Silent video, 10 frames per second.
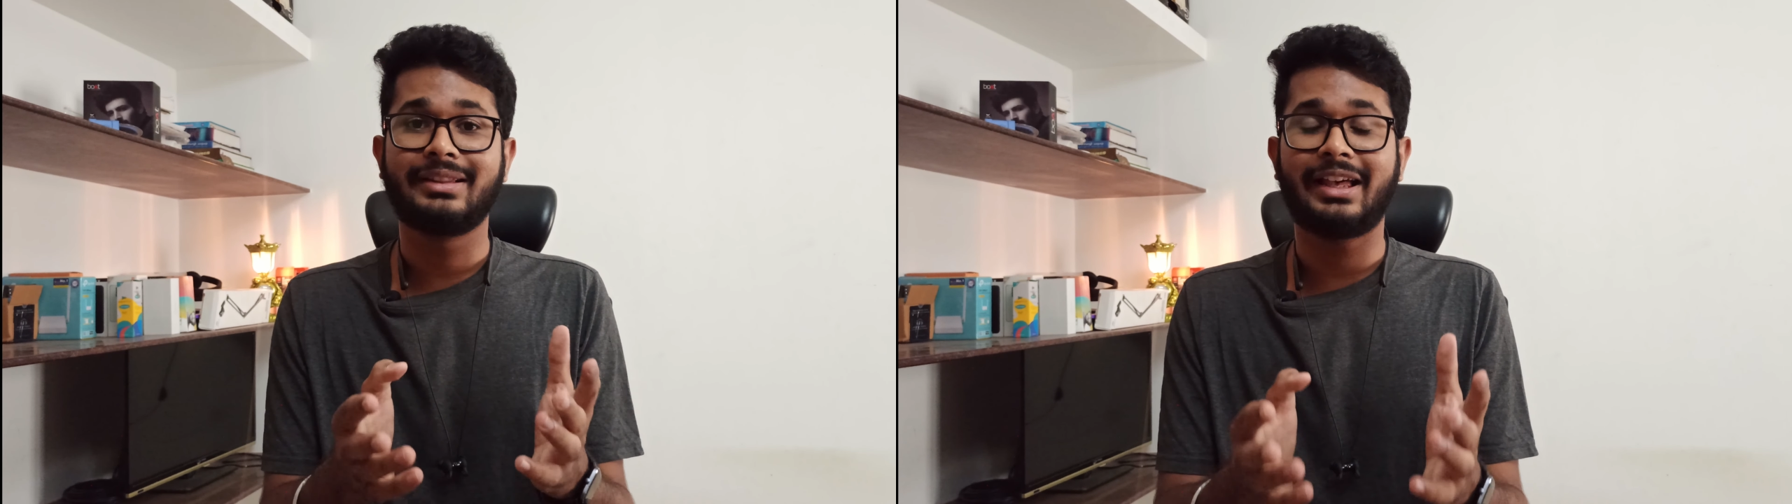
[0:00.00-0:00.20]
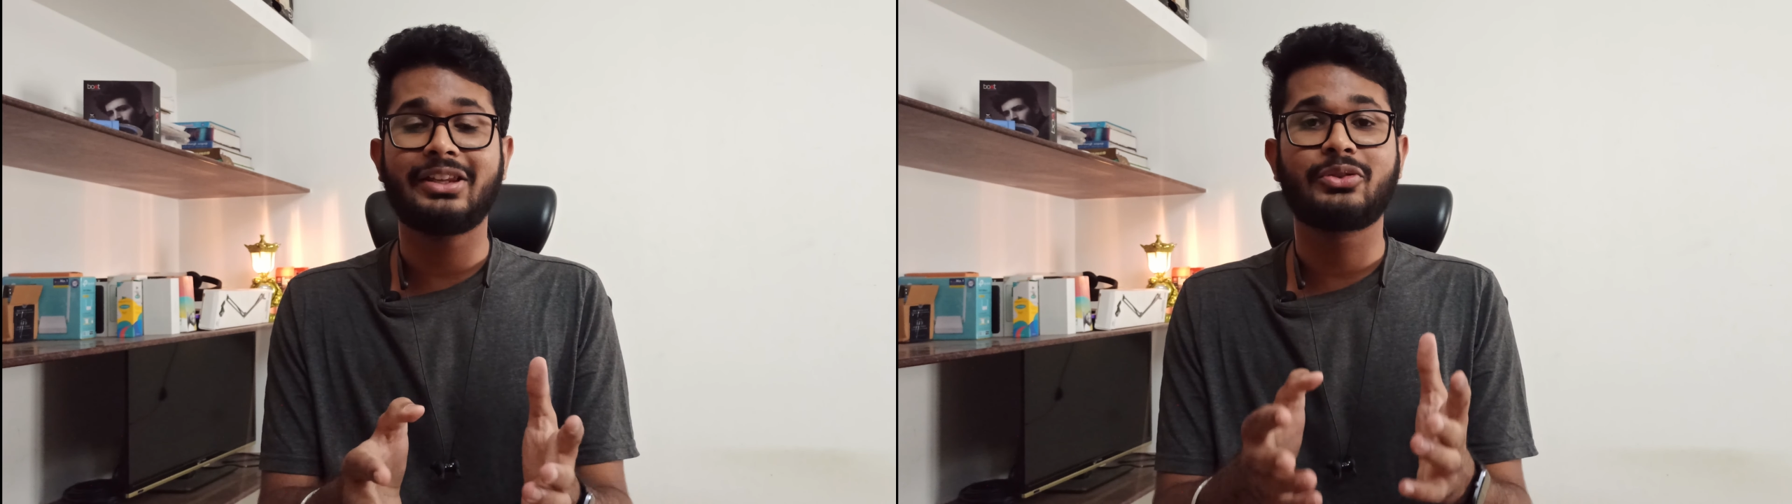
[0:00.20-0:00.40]

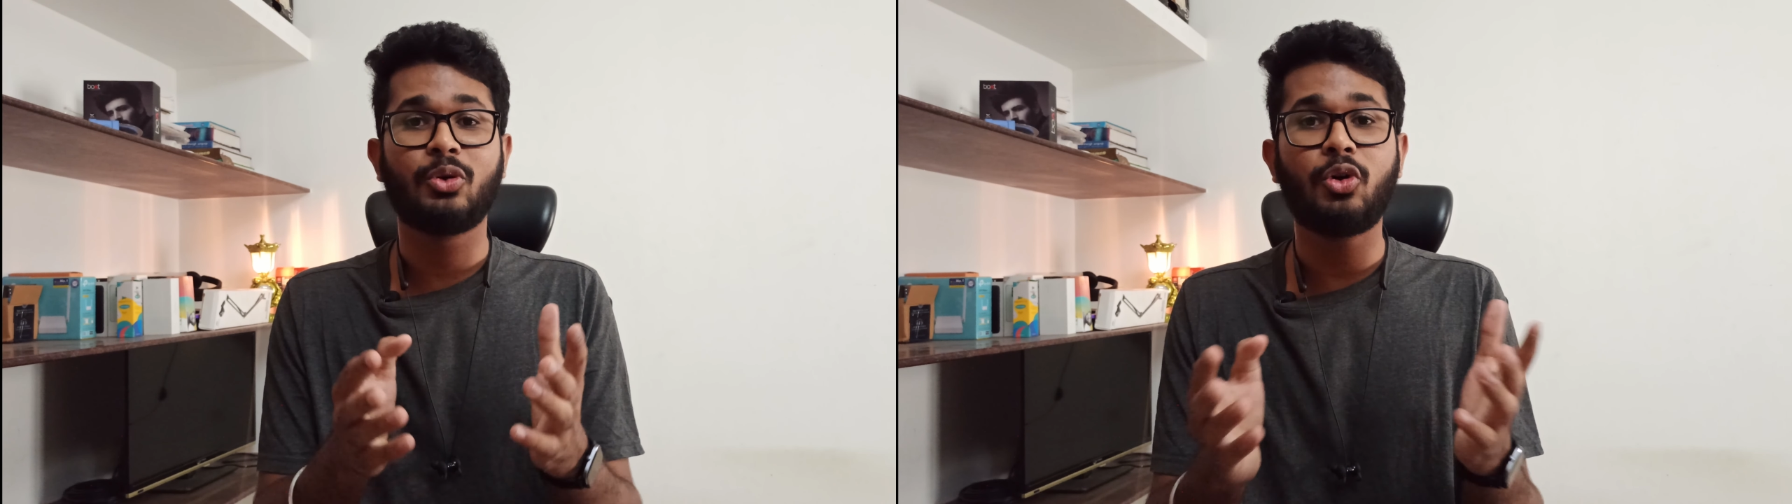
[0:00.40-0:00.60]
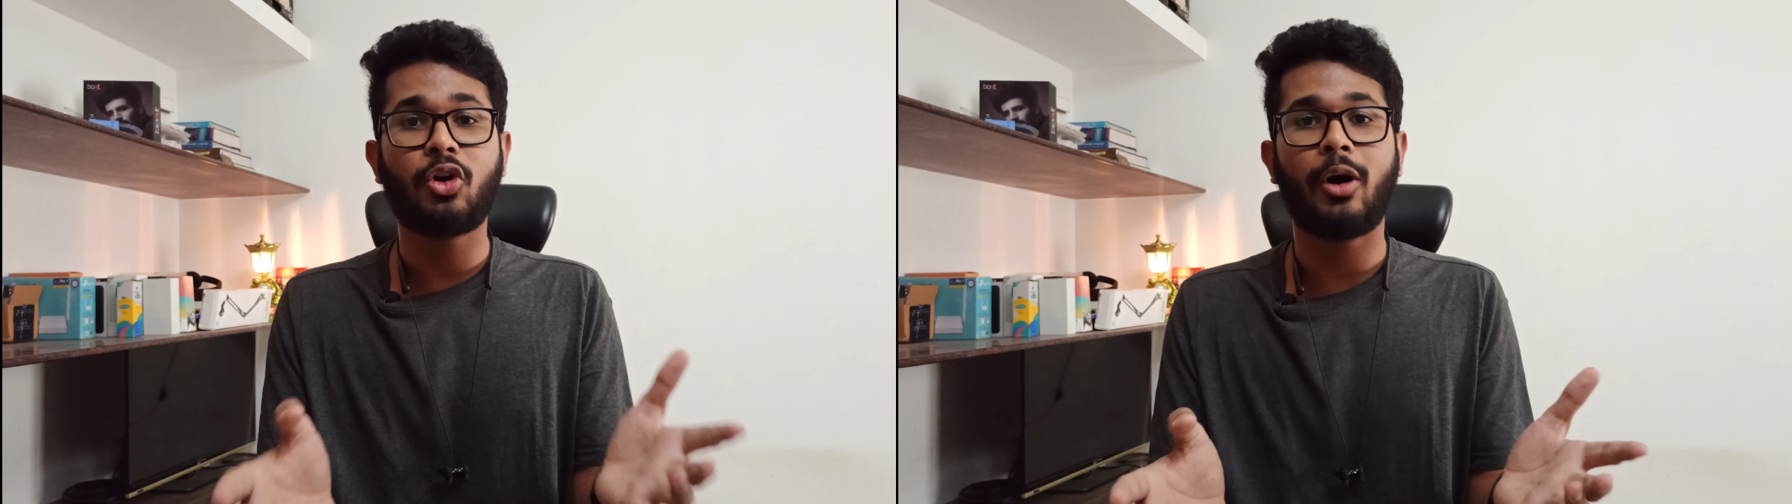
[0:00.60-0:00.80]
there is
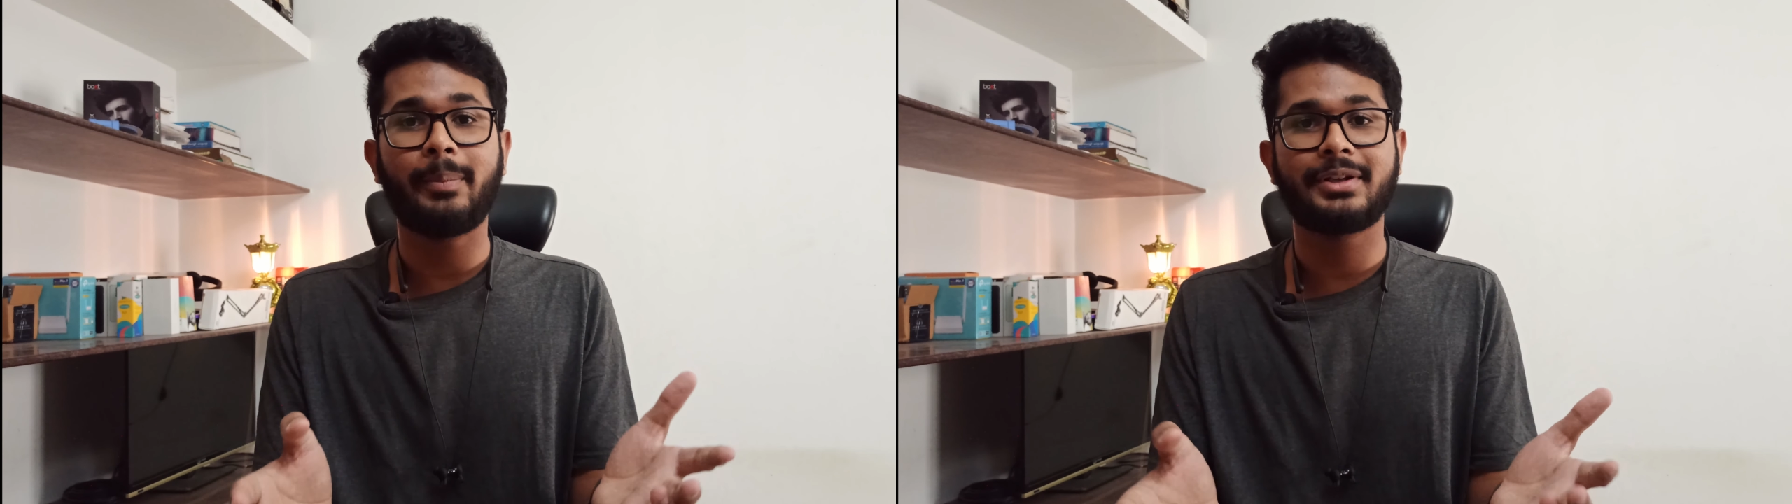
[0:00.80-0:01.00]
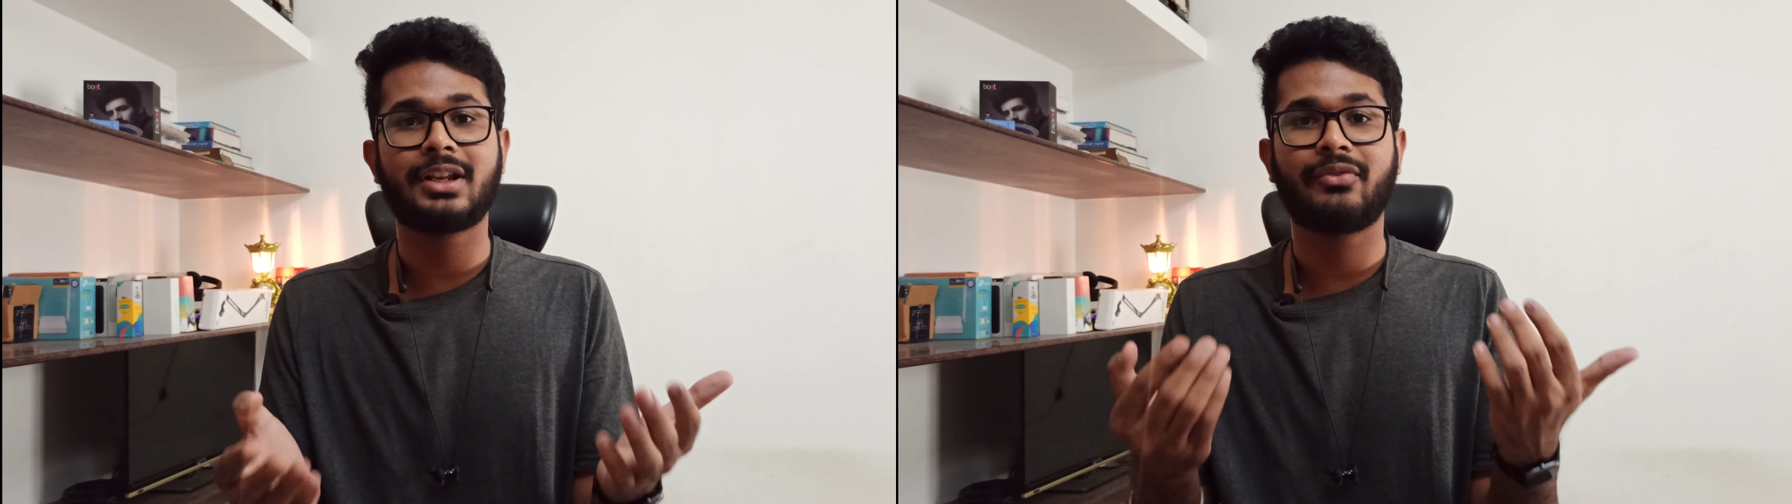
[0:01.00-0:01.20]
no
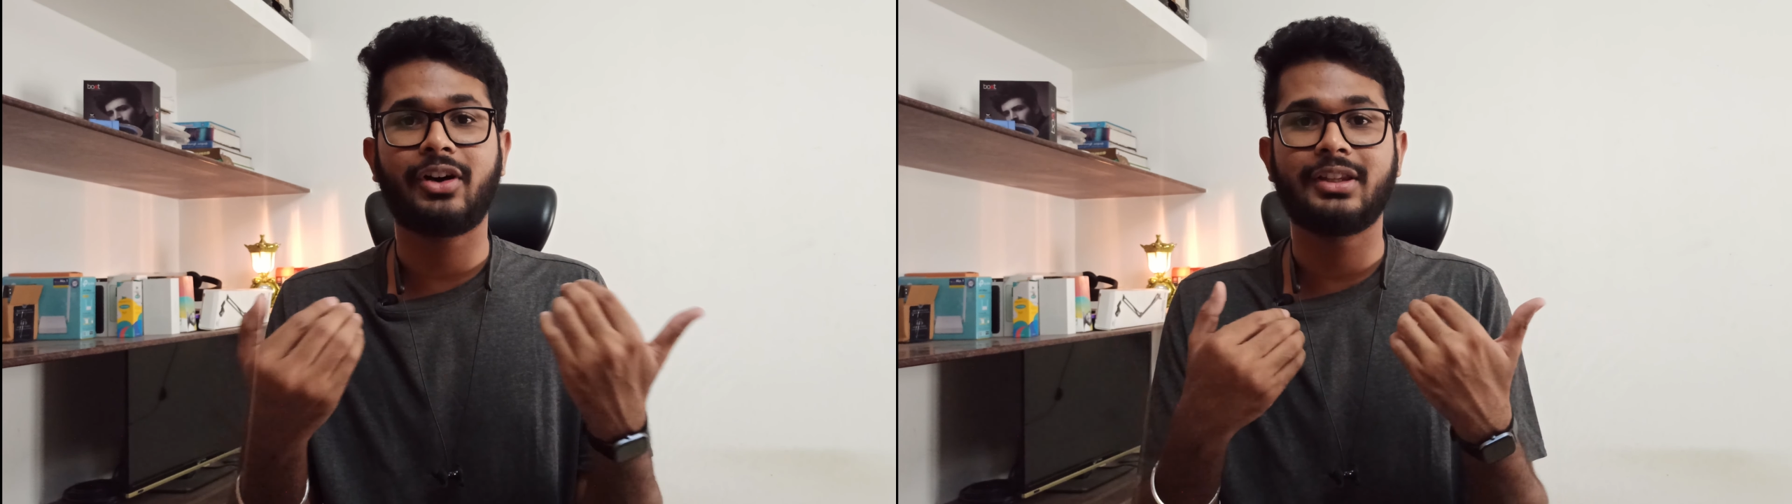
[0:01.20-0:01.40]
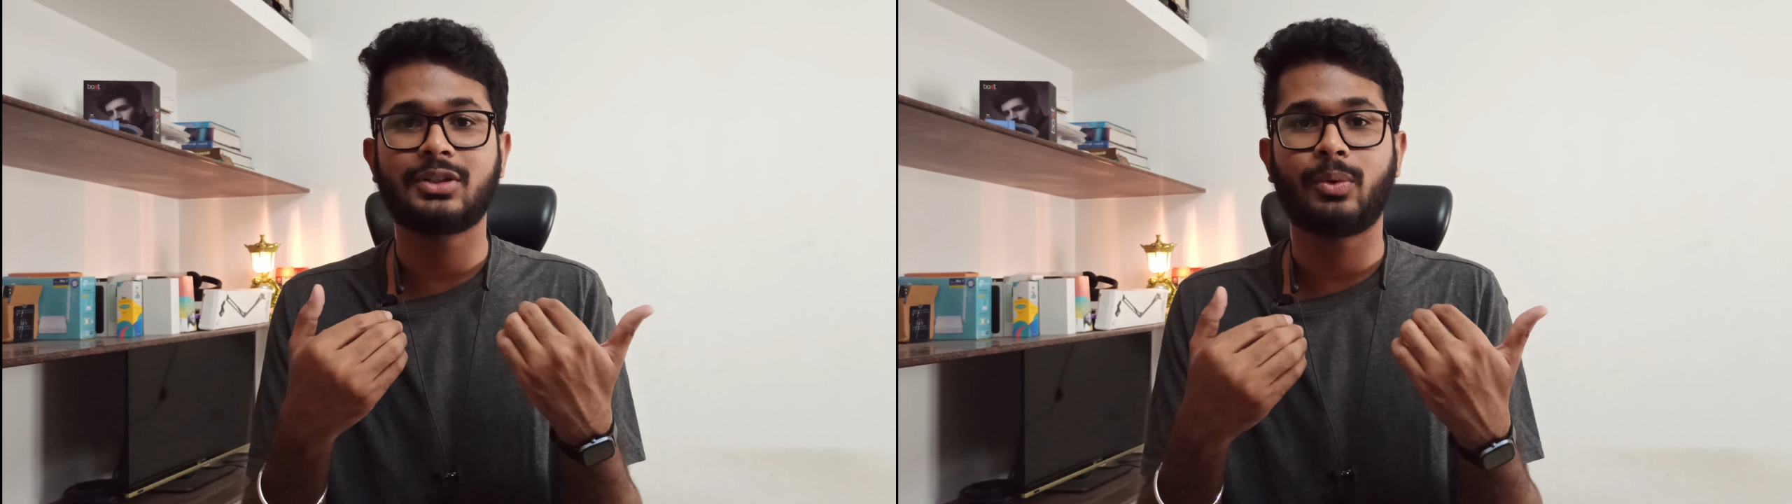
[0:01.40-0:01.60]
competition
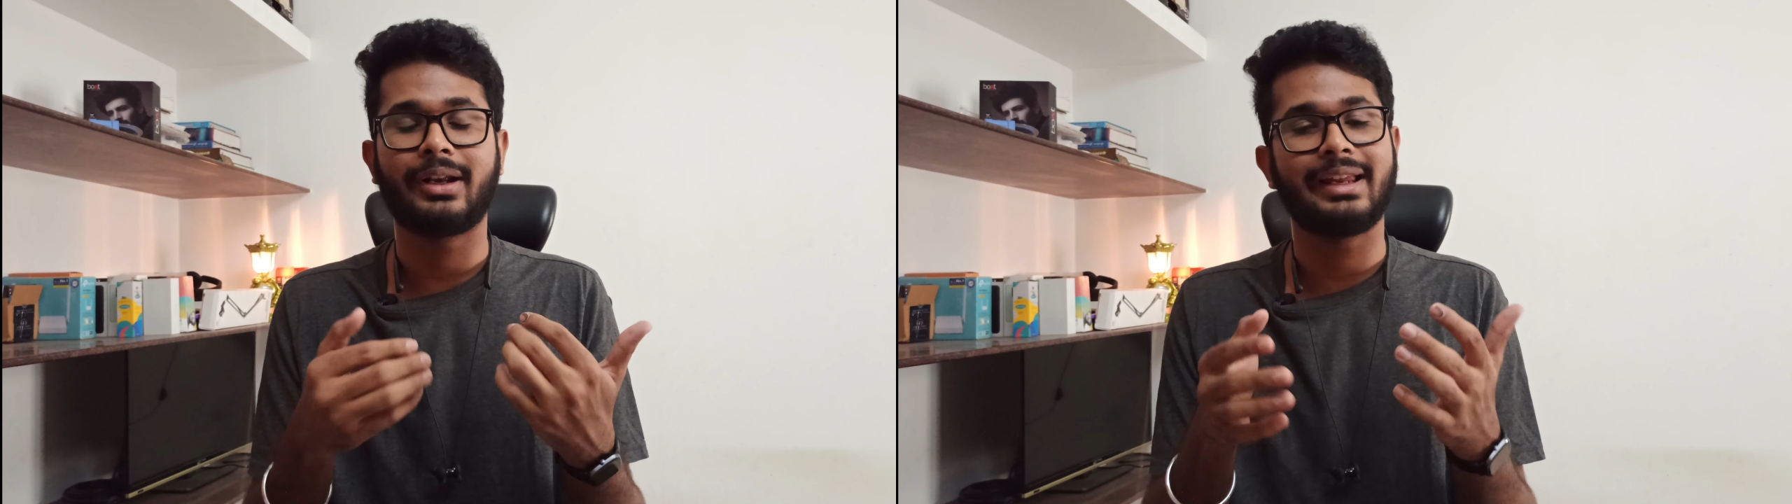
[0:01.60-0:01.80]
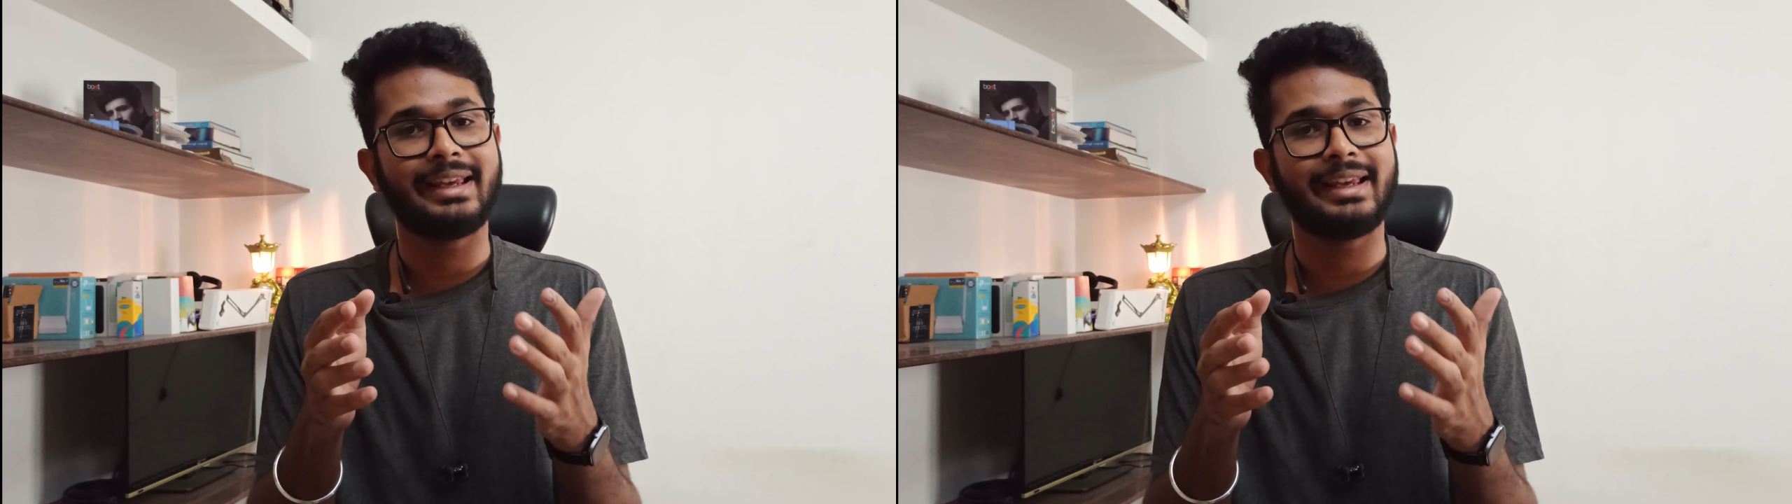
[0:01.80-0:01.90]
for this one